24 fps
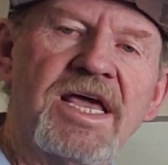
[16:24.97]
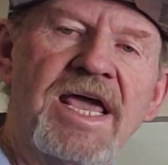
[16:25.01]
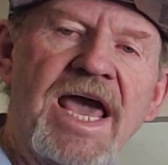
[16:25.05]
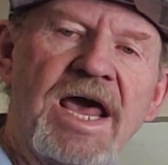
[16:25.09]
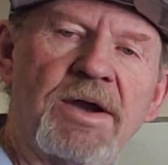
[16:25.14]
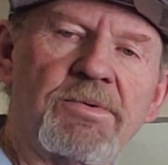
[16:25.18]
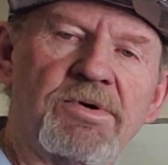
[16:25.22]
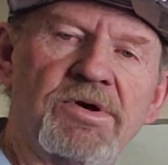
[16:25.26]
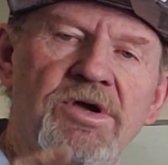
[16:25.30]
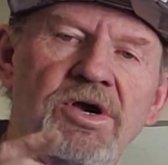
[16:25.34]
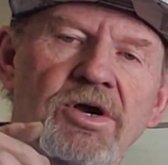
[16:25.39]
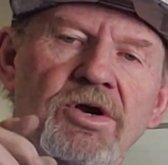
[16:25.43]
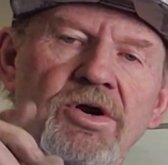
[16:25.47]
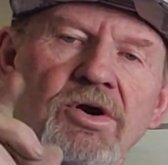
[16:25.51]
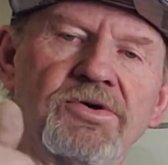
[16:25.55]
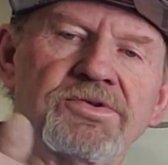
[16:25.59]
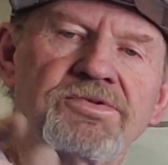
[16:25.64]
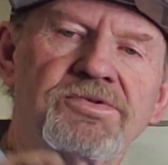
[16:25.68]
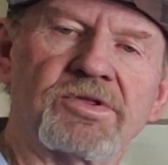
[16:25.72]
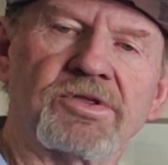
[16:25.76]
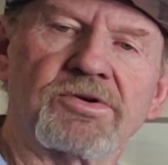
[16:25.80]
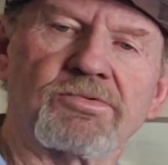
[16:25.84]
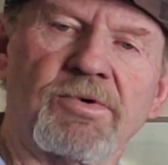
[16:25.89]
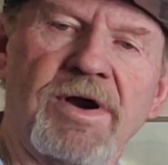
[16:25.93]
and we're going to go
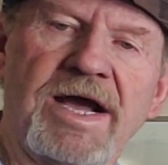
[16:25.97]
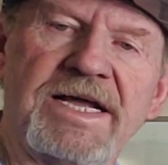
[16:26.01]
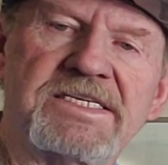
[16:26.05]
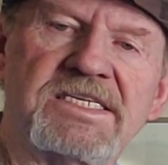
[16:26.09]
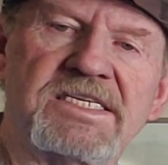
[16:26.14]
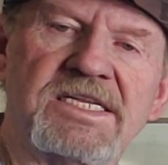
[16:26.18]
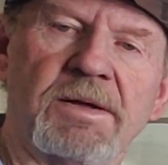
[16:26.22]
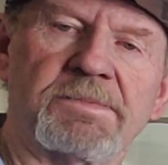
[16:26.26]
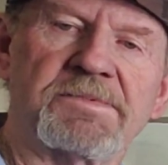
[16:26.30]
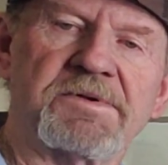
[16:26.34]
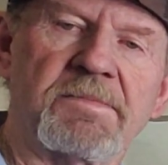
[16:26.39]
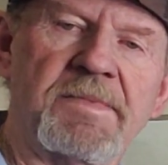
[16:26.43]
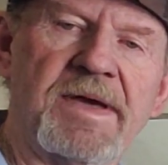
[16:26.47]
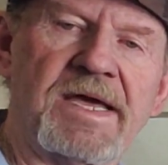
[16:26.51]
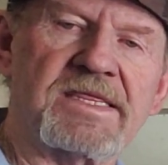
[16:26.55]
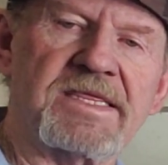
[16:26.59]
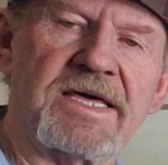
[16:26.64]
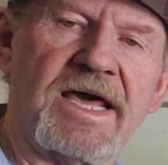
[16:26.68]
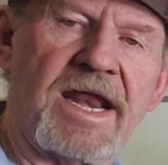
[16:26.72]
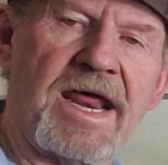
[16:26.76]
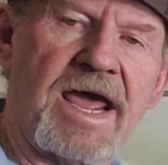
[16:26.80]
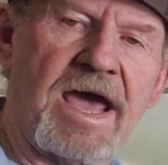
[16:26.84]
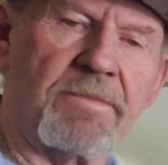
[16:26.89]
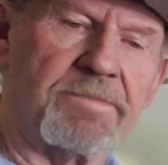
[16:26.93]
through the right step to make
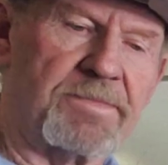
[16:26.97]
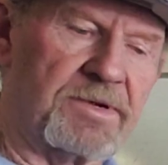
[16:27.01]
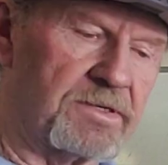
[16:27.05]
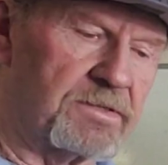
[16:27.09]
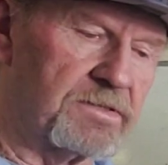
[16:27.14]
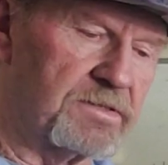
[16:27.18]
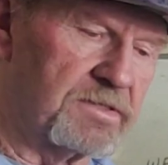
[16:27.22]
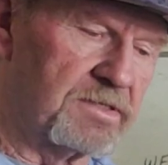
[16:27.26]
that happen.